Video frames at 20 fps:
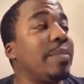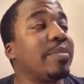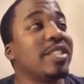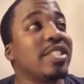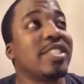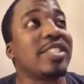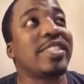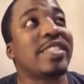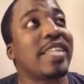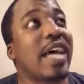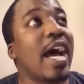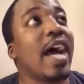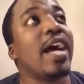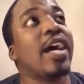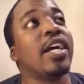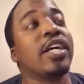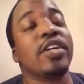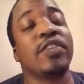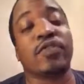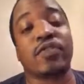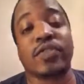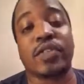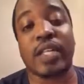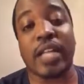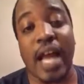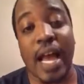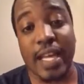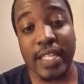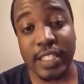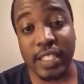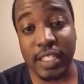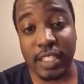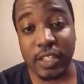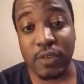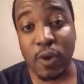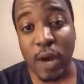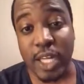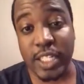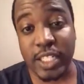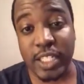just tired of constantly
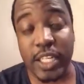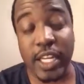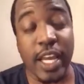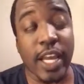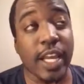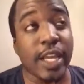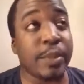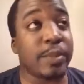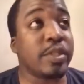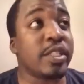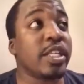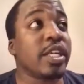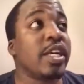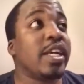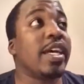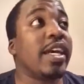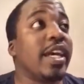watching games